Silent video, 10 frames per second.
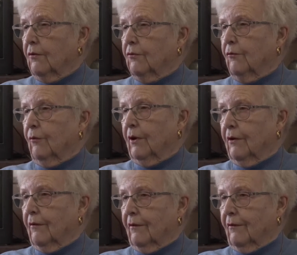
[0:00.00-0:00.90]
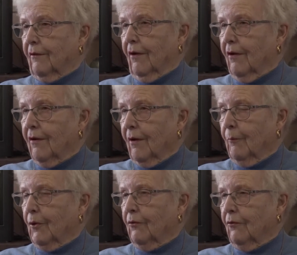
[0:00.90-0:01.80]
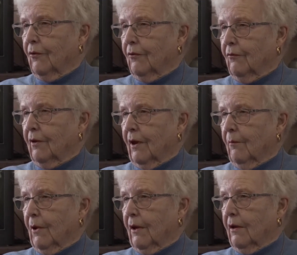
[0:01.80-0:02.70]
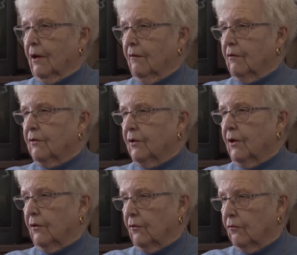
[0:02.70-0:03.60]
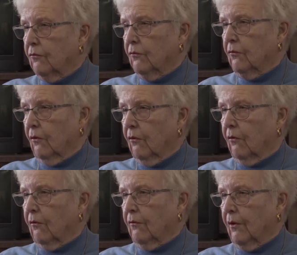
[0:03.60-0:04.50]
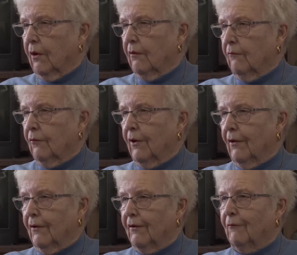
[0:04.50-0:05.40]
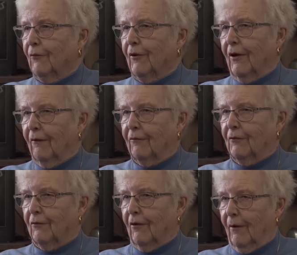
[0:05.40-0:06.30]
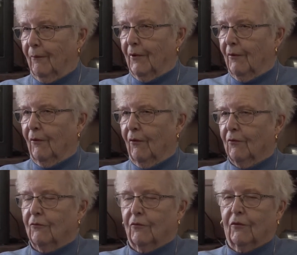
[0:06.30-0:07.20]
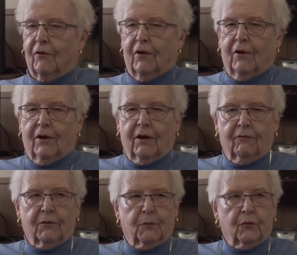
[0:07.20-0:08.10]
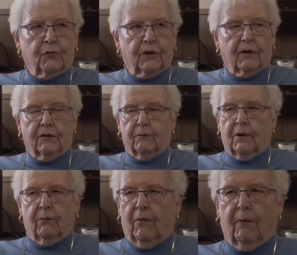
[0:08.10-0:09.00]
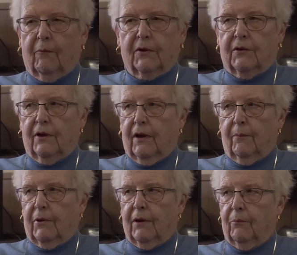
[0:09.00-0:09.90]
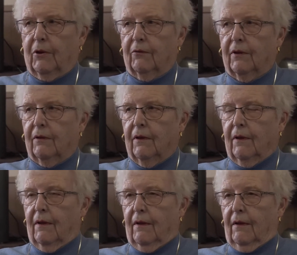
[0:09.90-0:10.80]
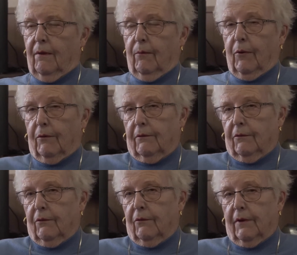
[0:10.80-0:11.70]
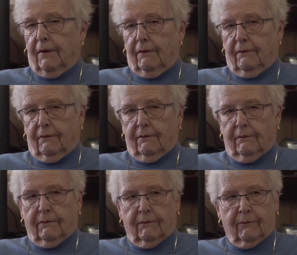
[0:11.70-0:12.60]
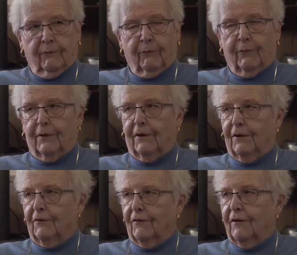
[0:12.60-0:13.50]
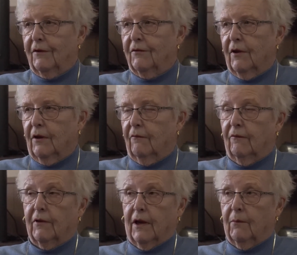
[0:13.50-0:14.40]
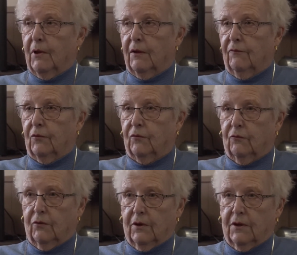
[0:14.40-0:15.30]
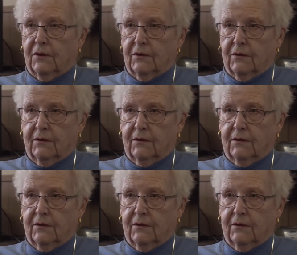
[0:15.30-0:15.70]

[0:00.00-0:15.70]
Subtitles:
So when our opportunity came in, he was saying, you go. He would have loved to come, so he was pushing us, but mom wasn't happy about it. But so then we did decide, we came here for 2 years.